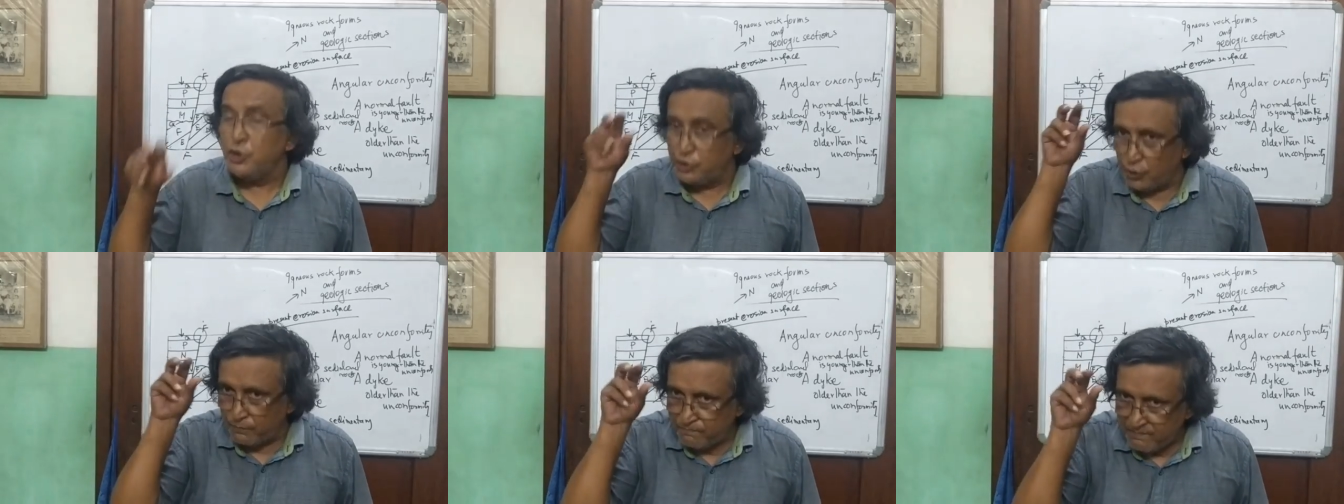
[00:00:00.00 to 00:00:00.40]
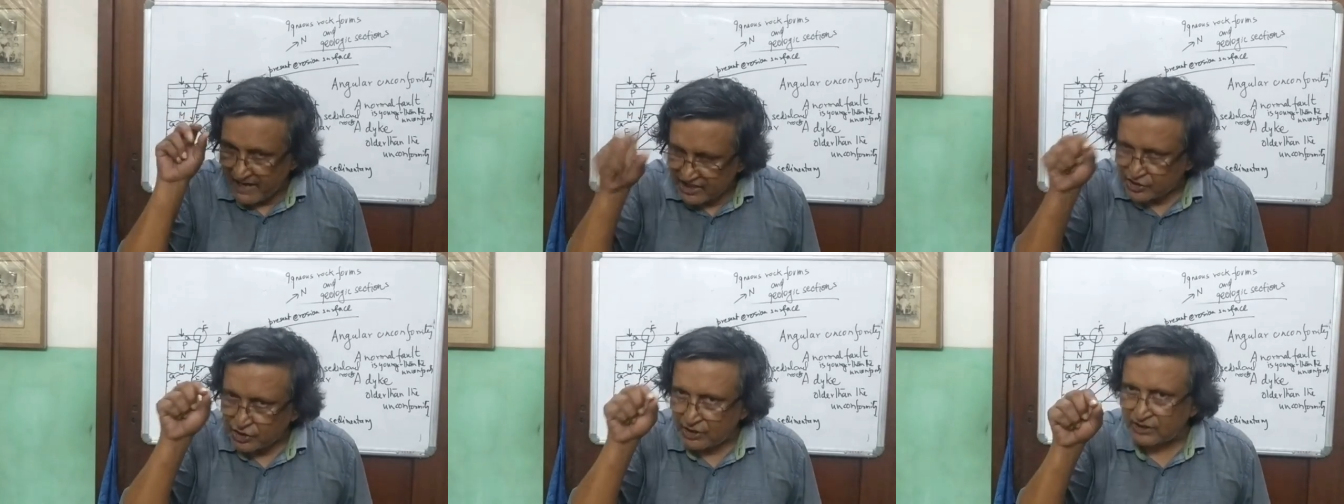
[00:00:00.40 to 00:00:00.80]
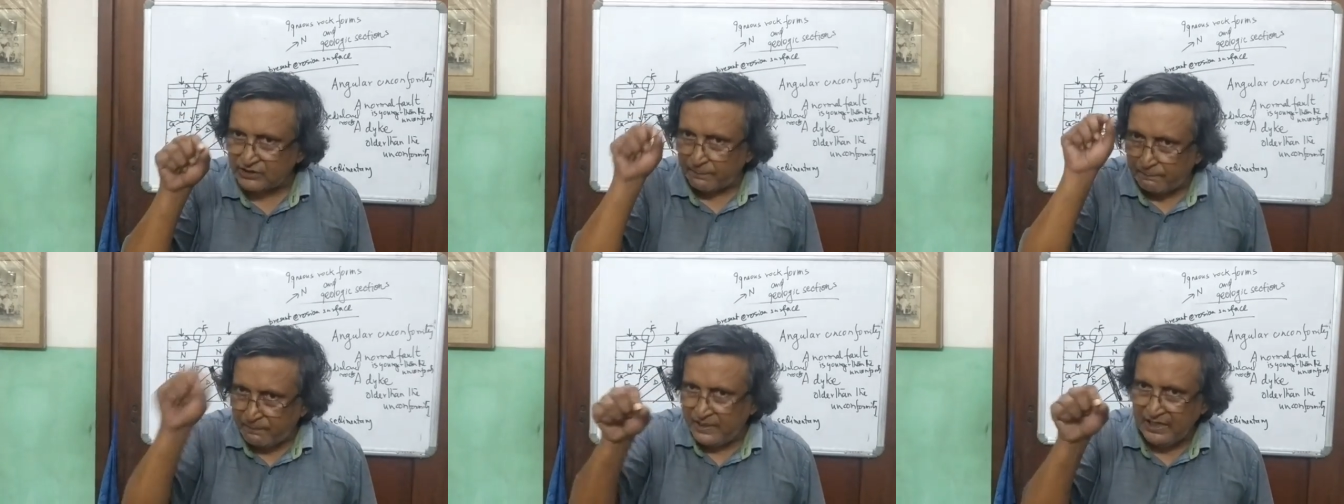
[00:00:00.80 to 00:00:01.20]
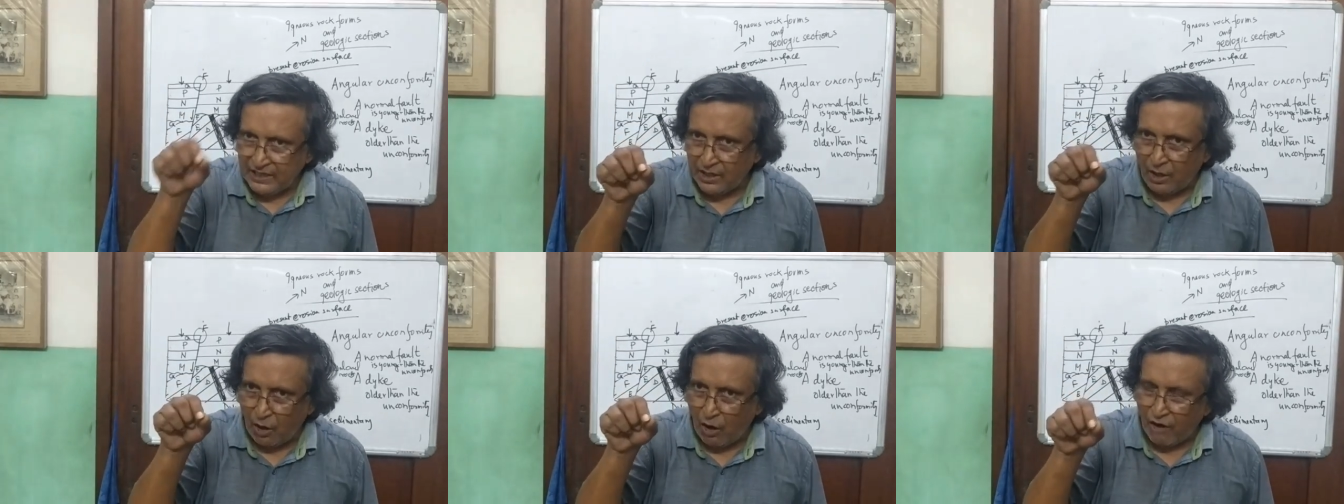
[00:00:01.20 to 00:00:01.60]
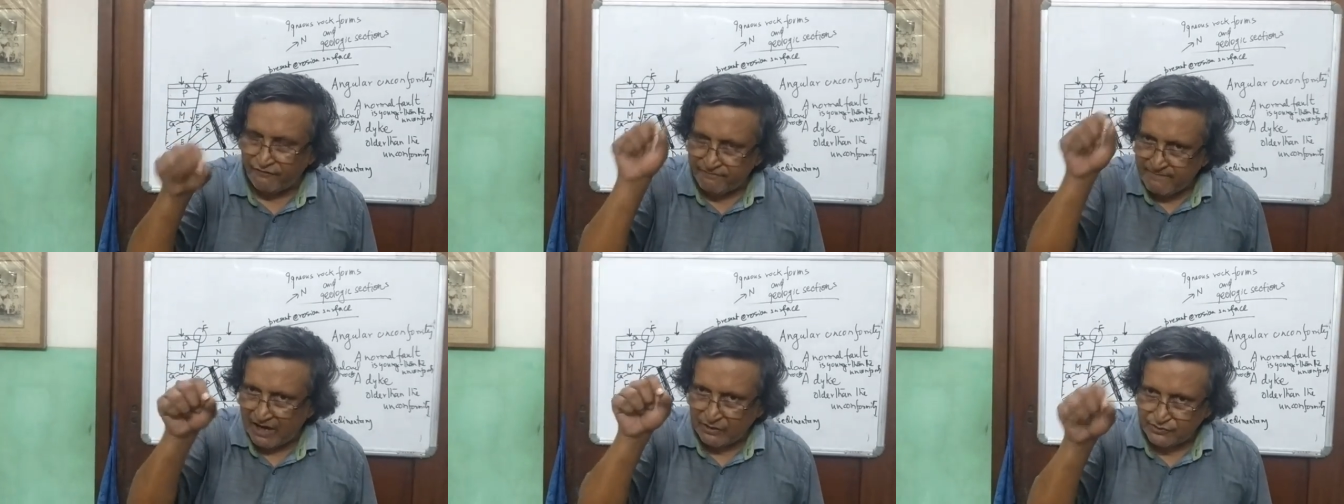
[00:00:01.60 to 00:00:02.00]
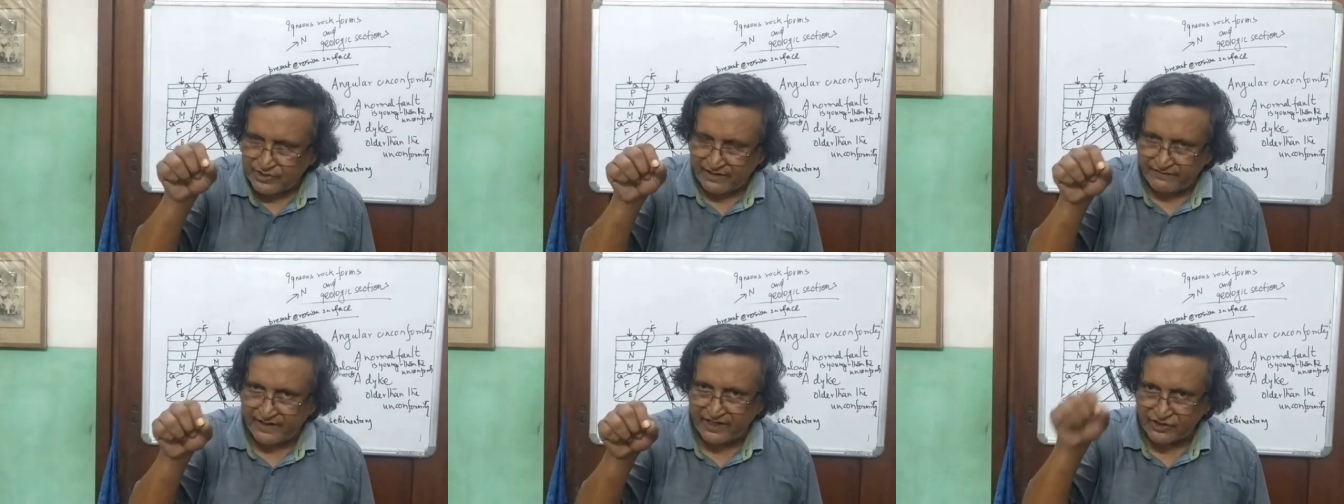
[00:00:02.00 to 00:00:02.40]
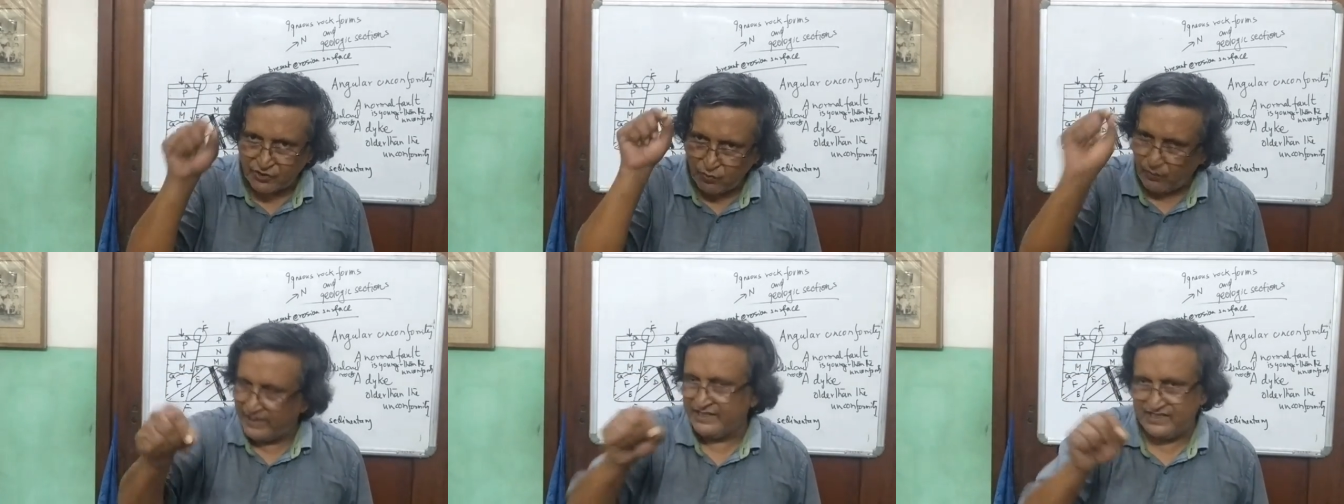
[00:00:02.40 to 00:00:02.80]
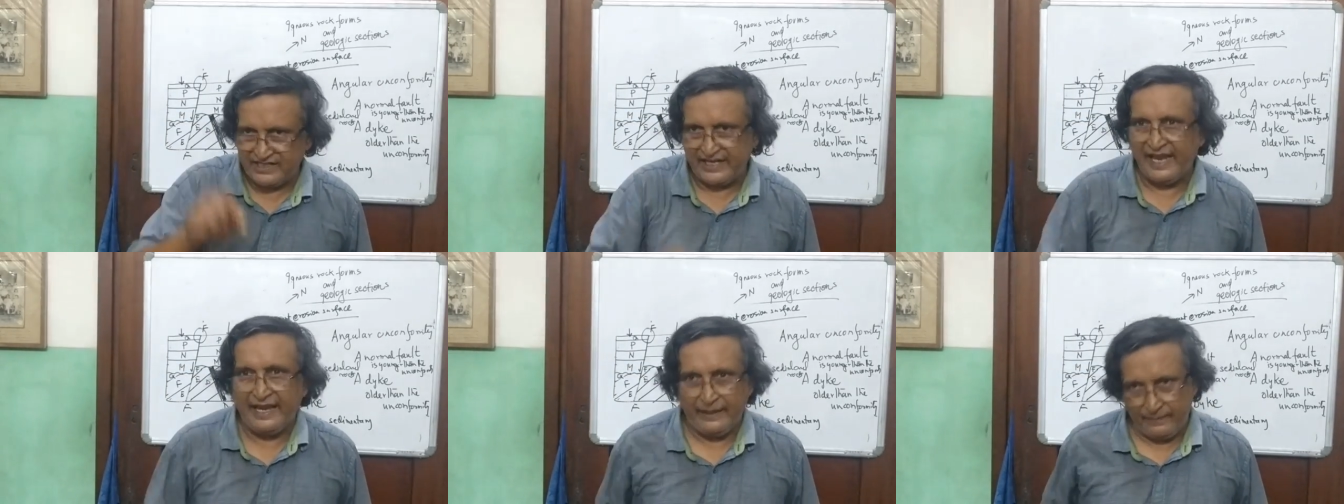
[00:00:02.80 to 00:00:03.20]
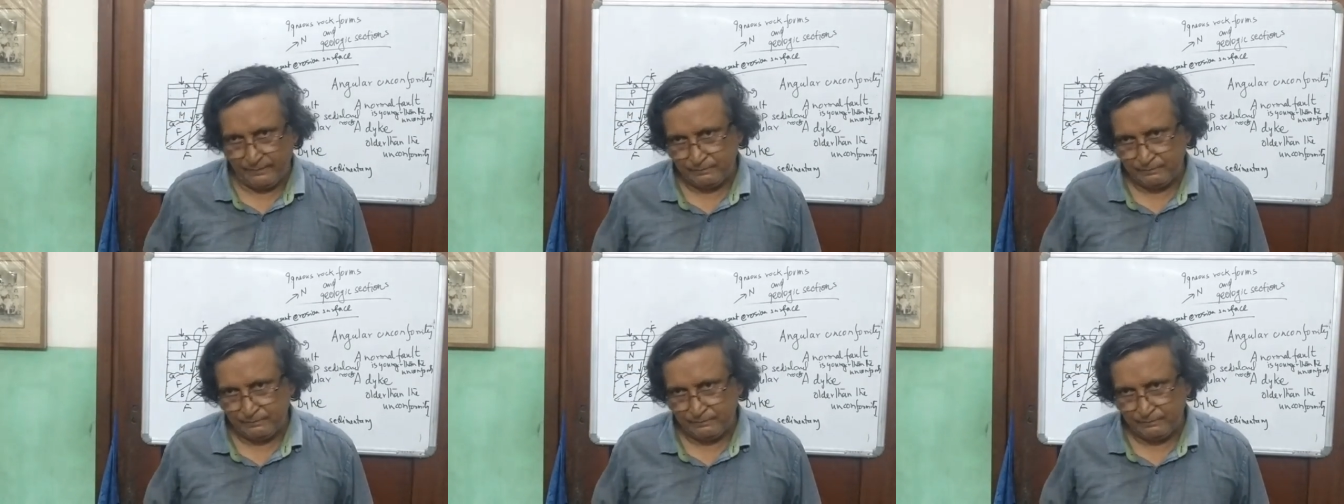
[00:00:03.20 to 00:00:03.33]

to measure the peak of Mount Everest once again.